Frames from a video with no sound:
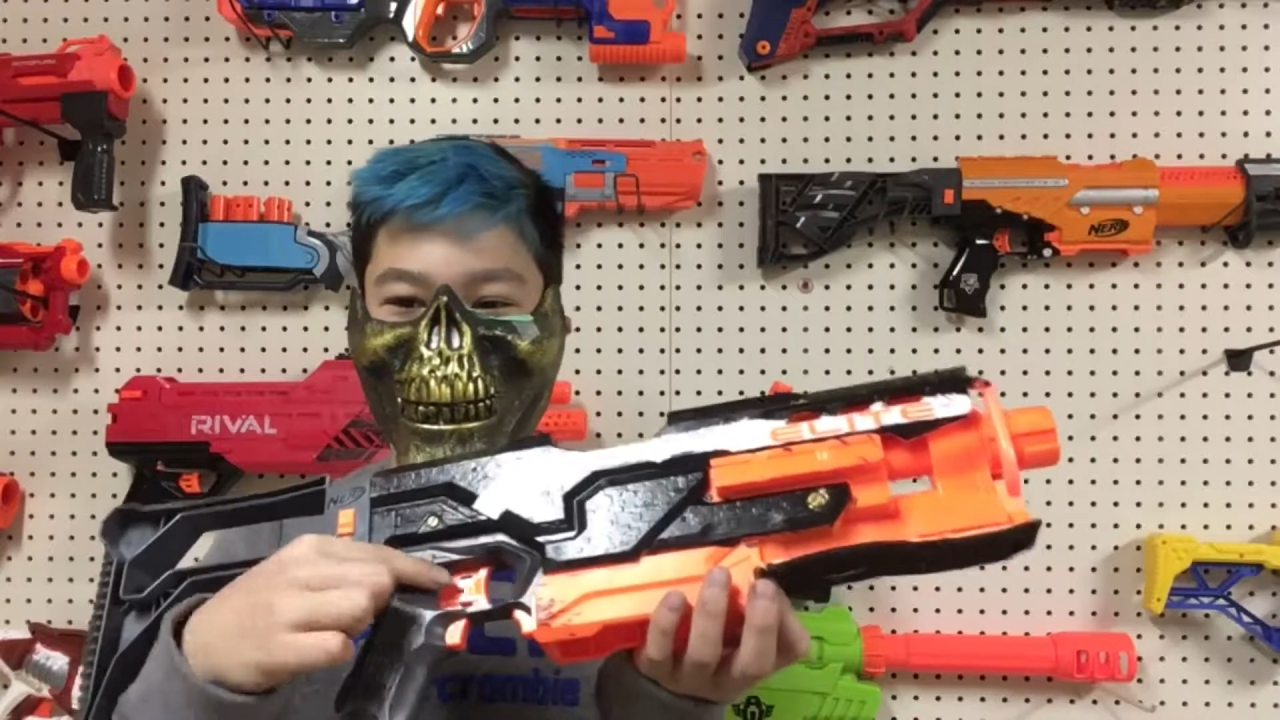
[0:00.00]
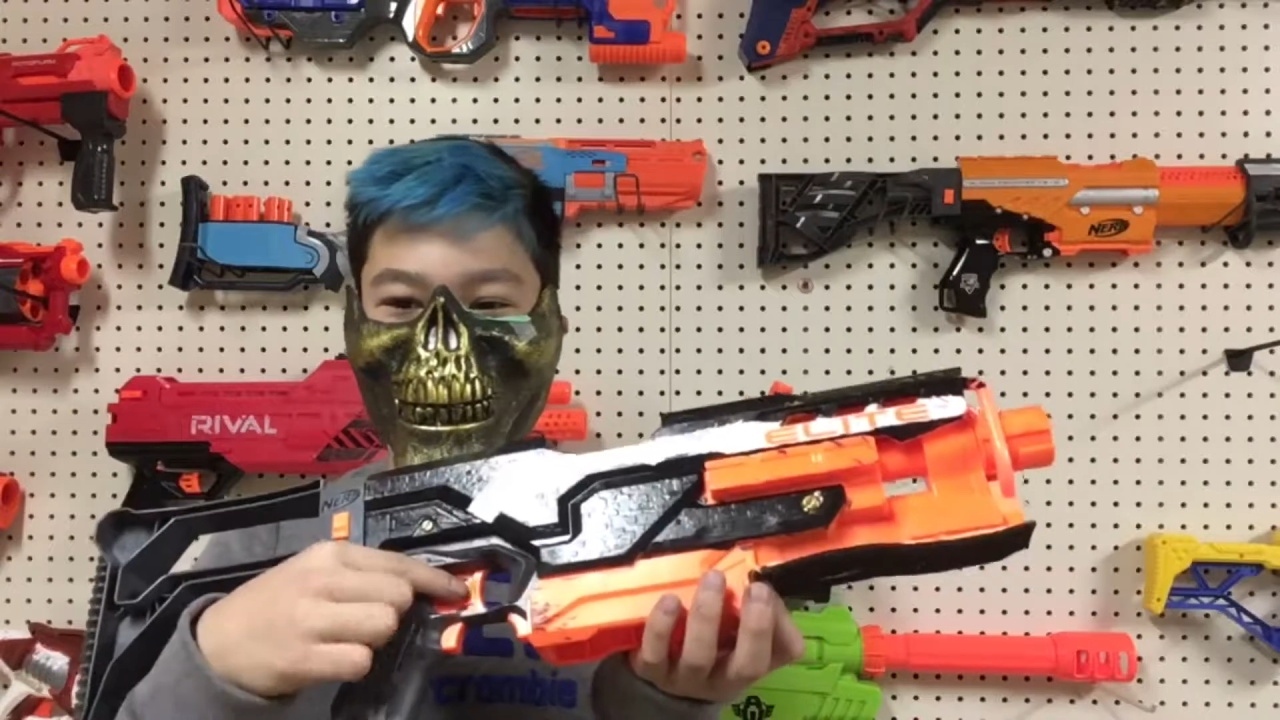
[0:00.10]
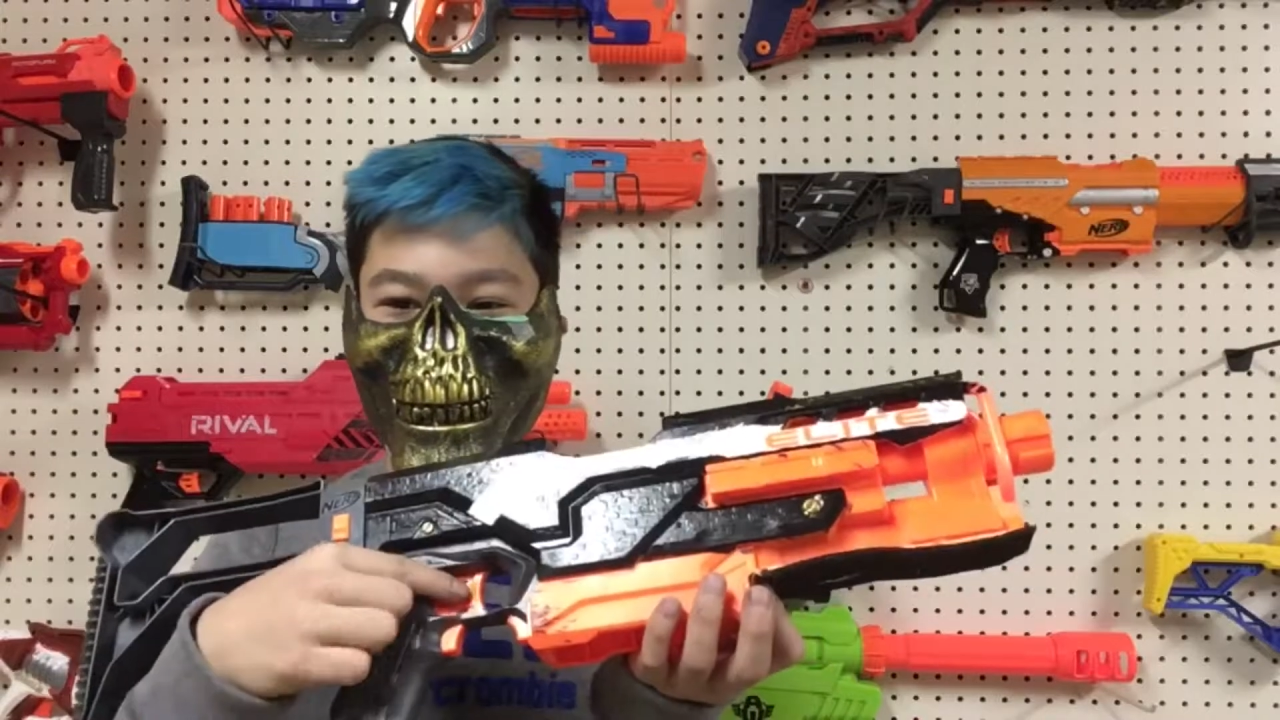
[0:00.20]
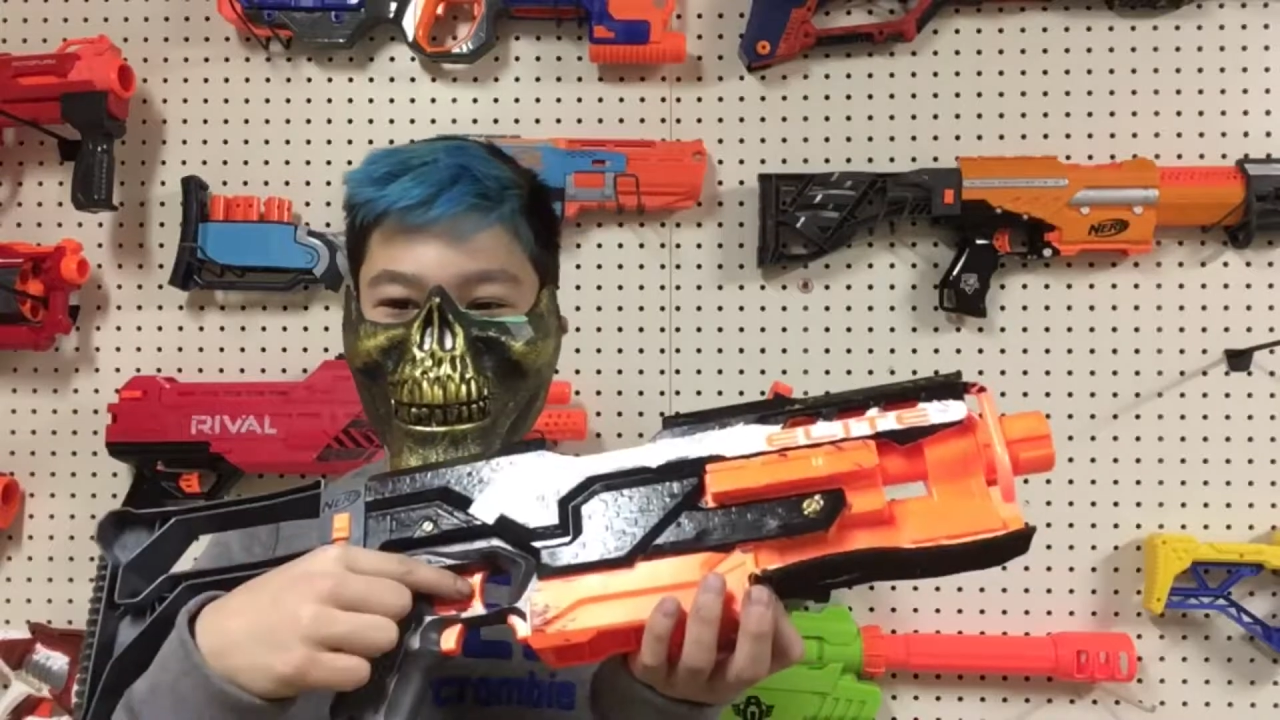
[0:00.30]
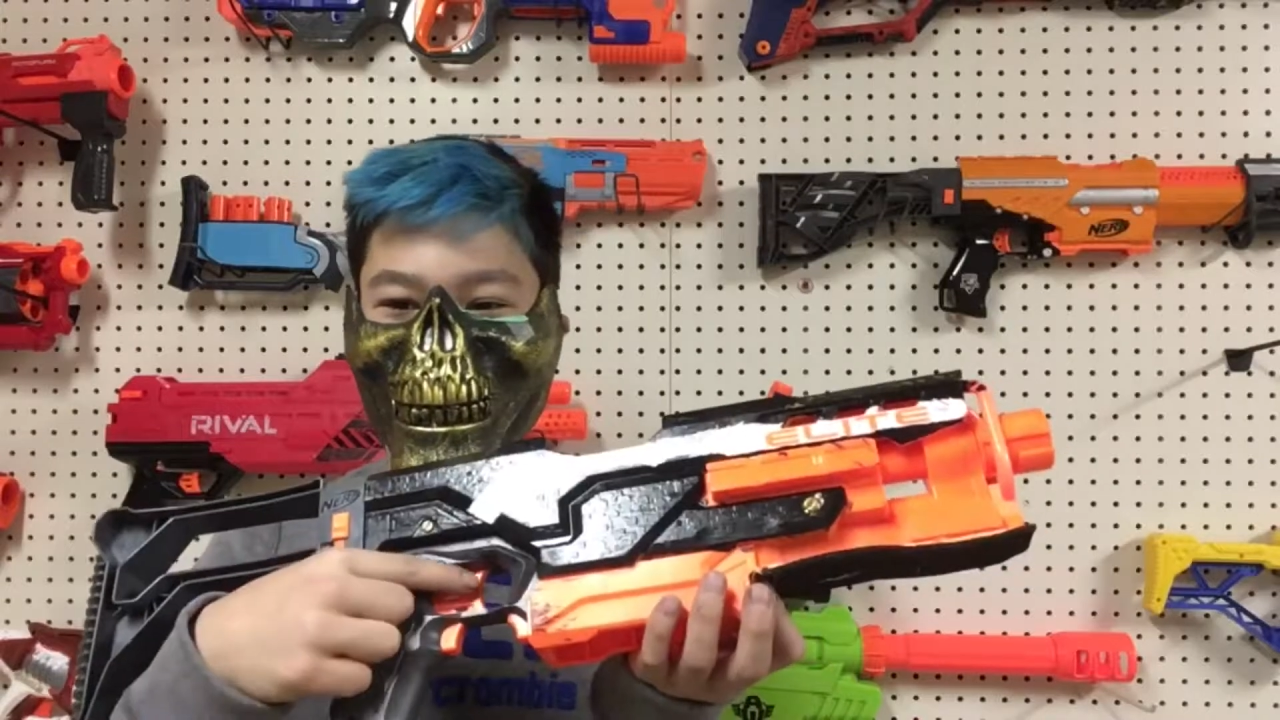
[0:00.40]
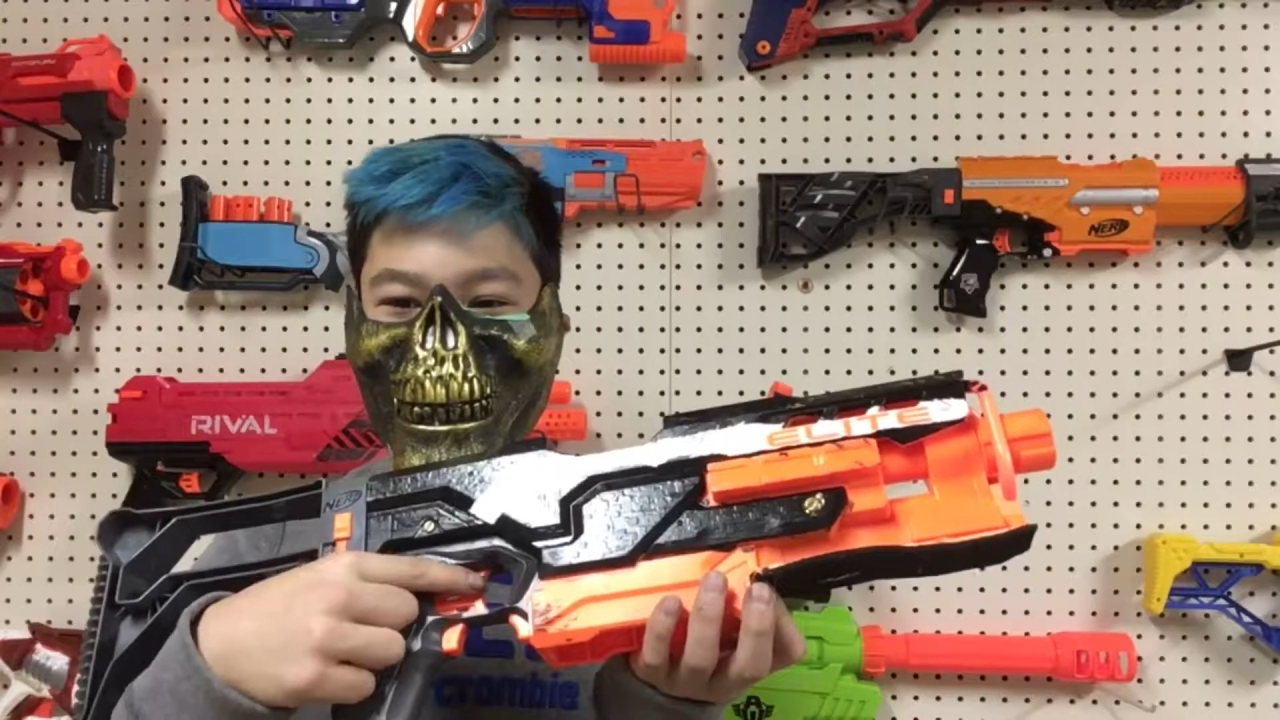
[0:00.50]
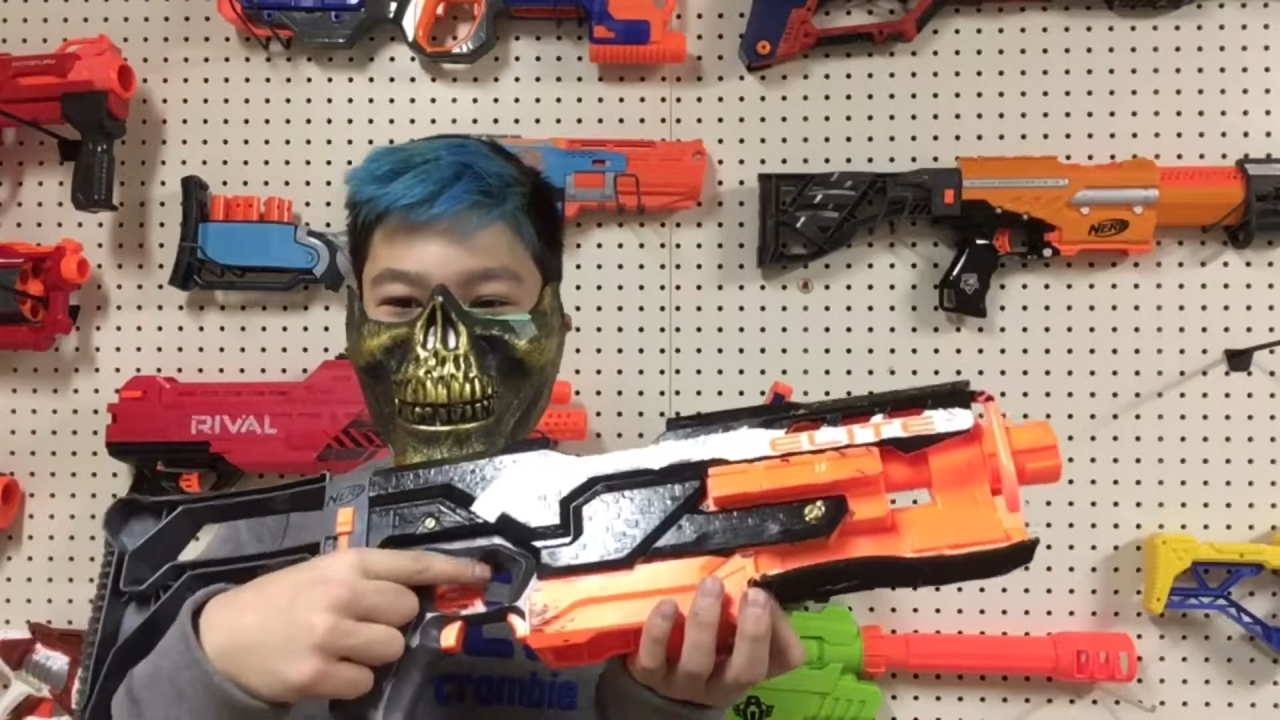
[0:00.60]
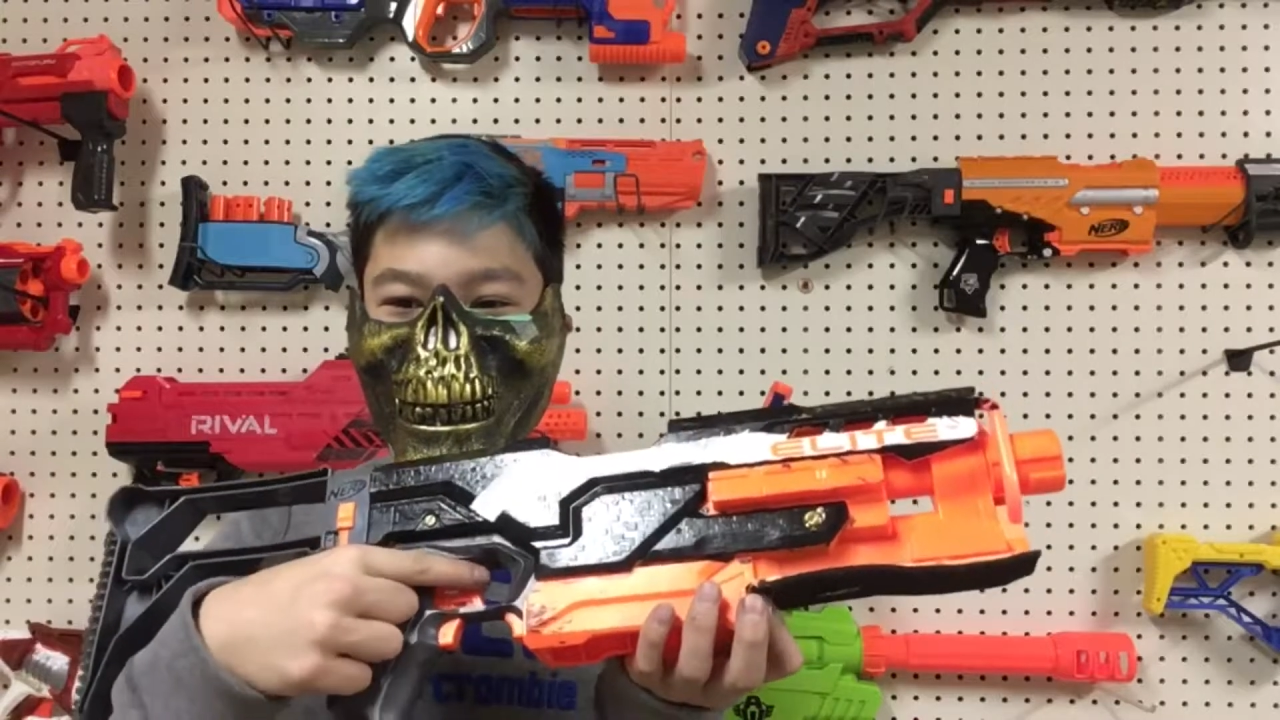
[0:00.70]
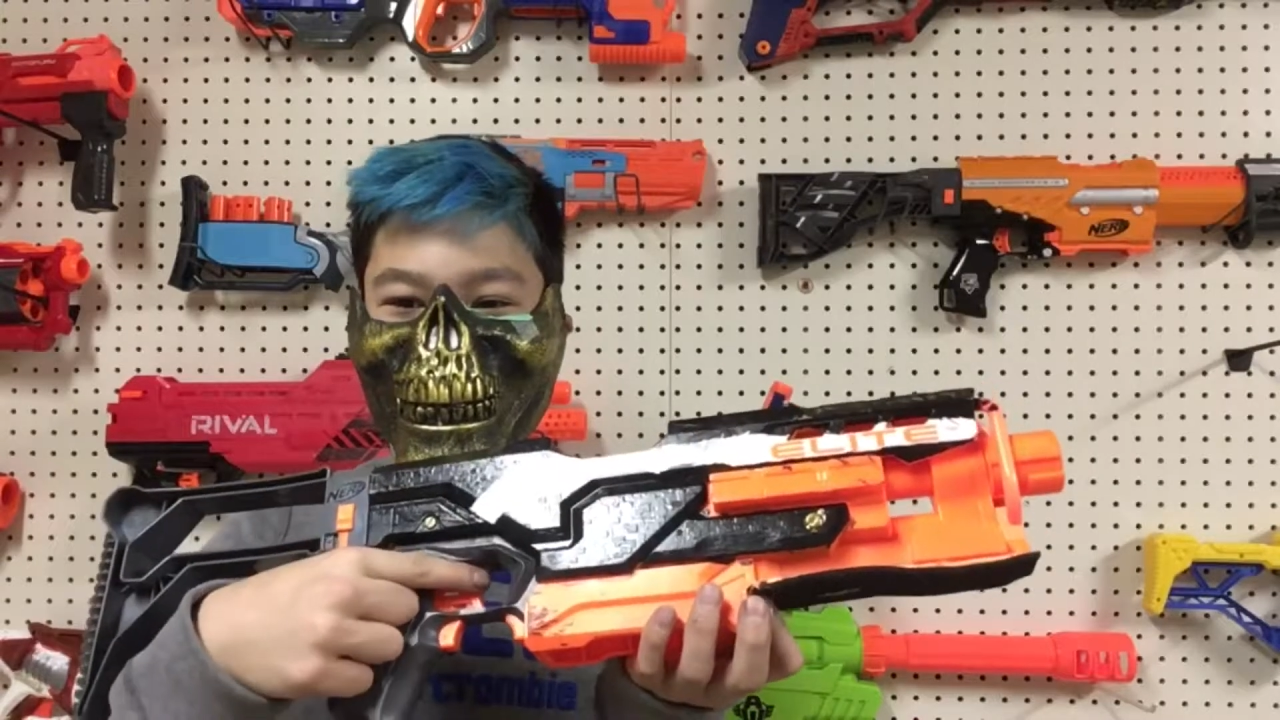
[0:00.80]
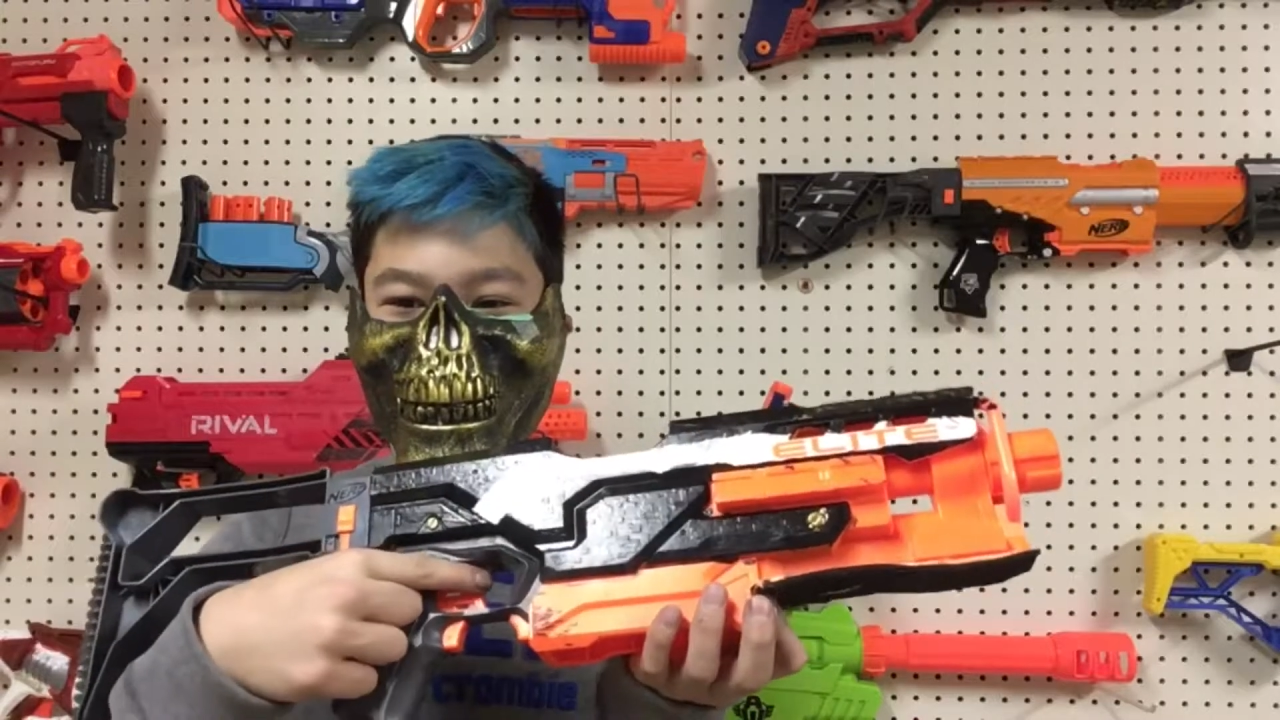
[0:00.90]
are integrated